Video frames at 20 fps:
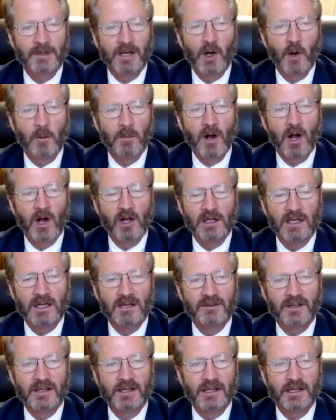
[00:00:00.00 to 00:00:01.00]
hope all
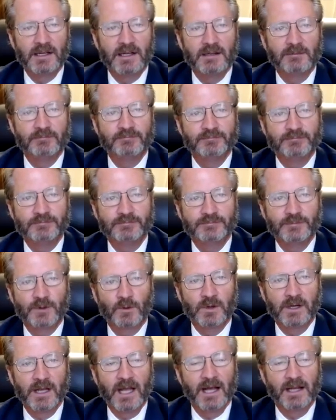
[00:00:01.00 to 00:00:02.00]
of it. The
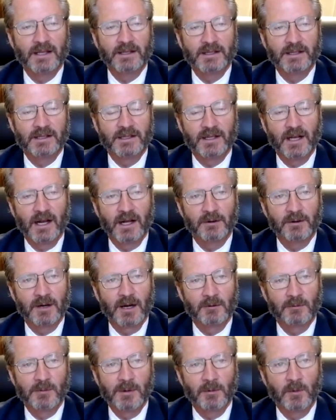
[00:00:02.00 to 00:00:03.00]
reality, I
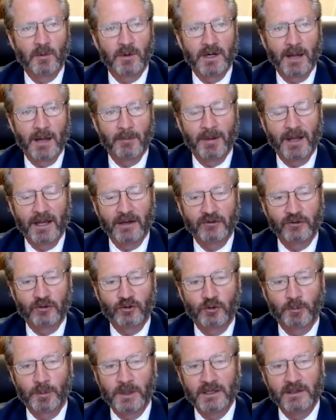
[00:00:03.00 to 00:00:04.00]
remember when I passed the
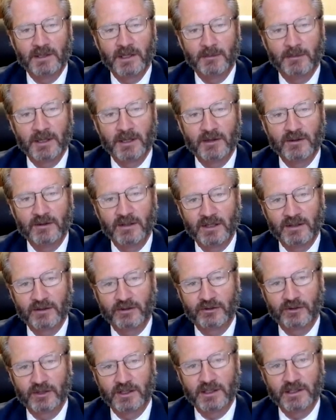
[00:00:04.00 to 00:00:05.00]
speed limit in
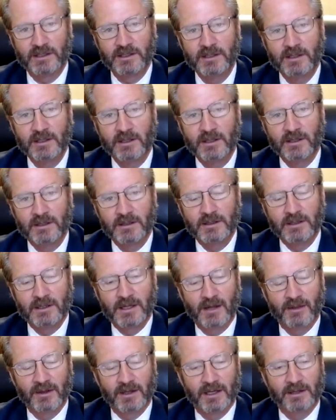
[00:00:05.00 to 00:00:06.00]
Tennessee.
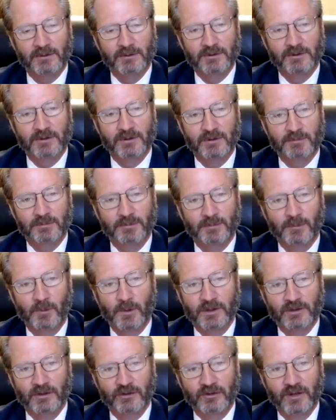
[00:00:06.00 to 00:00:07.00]
I think I
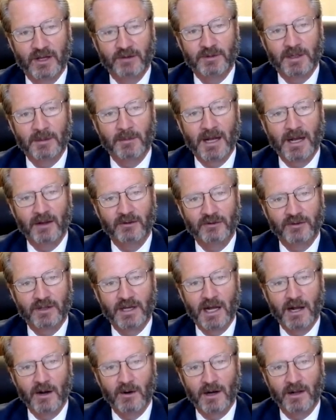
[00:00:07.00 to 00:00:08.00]
went to 70 miles an
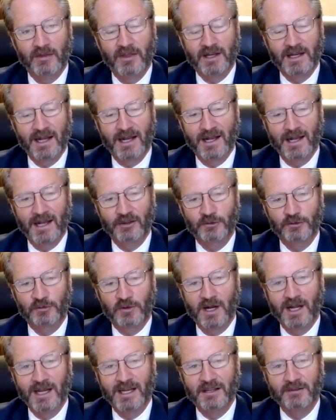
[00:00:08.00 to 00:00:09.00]
hour. I think I asked
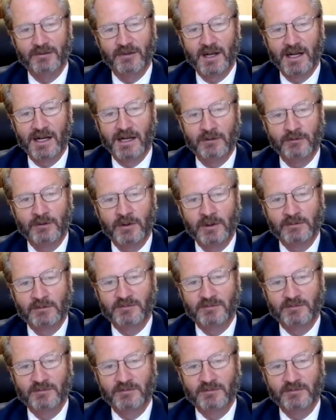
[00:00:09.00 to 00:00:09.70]
for 85.